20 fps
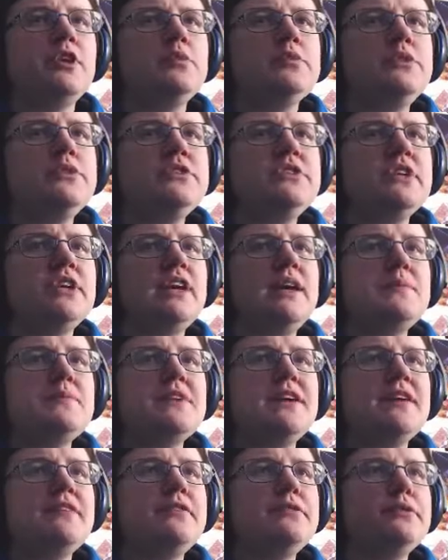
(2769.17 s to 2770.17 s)
music keeps
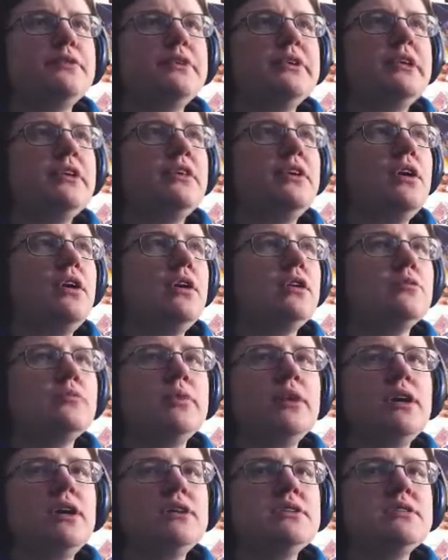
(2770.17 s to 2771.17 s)
having really long
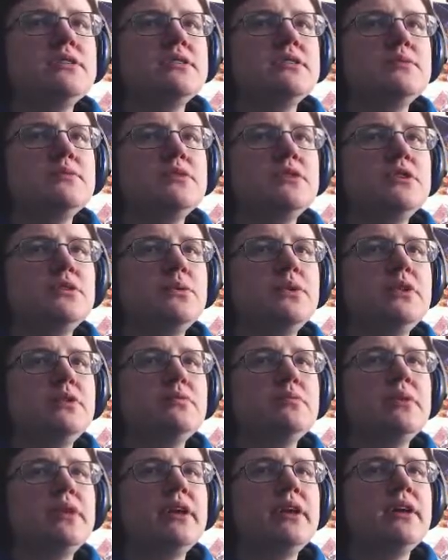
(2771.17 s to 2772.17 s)
pauses in between
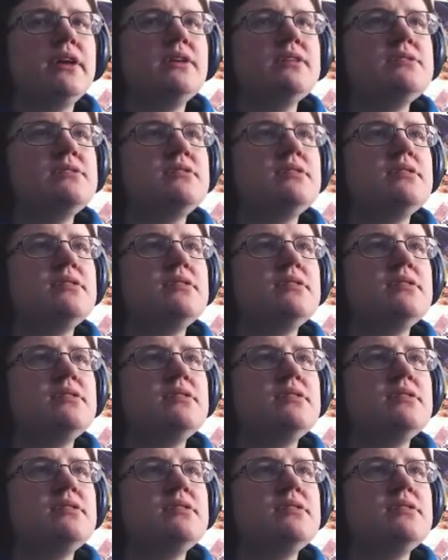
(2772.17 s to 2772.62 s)
plays.